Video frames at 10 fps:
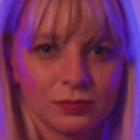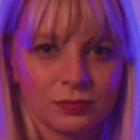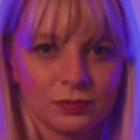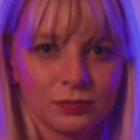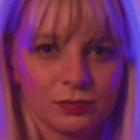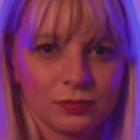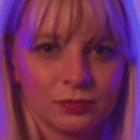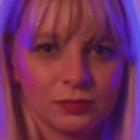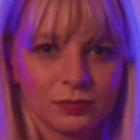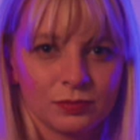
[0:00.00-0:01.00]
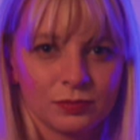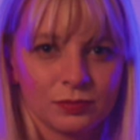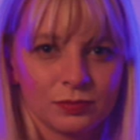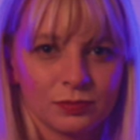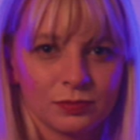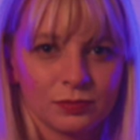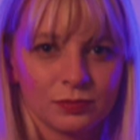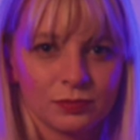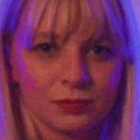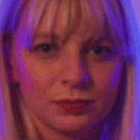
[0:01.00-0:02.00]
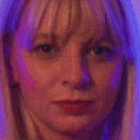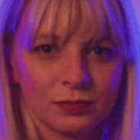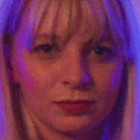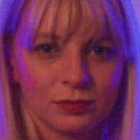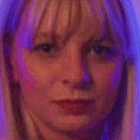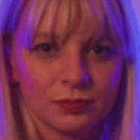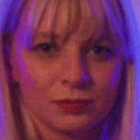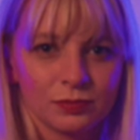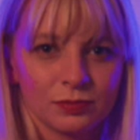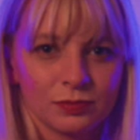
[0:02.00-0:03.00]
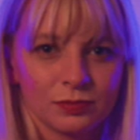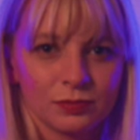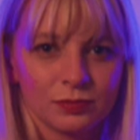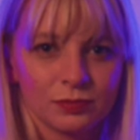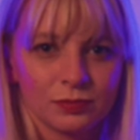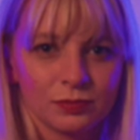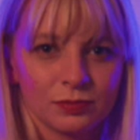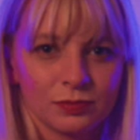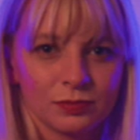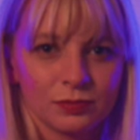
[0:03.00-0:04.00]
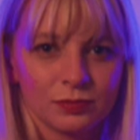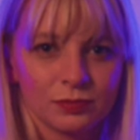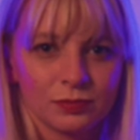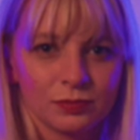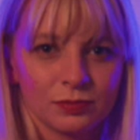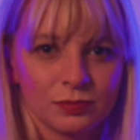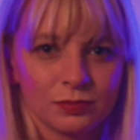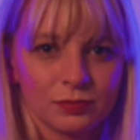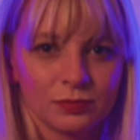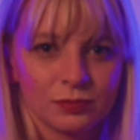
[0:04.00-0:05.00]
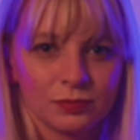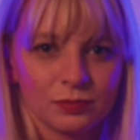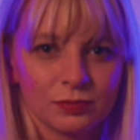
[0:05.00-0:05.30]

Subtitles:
(silent)